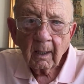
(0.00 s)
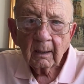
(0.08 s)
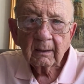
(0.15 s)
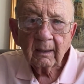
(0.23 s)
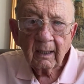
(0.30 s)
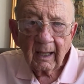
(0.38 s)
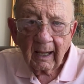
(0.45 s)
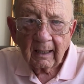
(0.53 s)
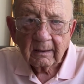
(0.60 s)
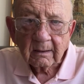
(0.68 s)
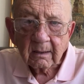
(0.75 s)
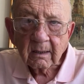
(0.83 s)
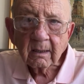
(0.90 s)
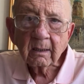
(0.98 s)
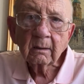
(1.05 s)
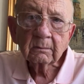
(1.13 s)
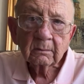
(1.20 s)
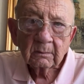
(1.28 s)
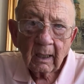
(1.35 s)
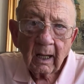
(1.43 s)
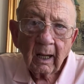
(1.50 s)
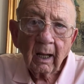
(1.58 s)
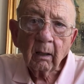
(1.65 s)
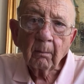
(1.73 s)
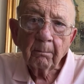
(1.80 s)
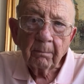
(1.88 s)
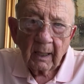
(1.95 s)
That's
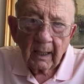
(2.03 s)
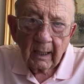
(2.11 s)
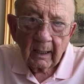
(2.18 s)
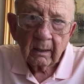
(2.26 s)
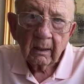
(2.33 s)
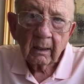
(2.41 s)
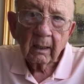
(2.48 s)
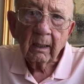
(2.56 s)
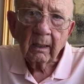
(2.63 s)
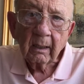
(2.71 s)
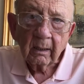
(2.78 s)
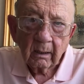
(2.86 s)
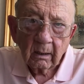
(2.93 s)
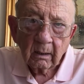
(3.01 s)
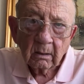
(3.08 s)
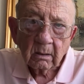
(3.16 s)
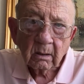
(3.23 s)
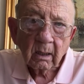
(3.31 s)
how bad it is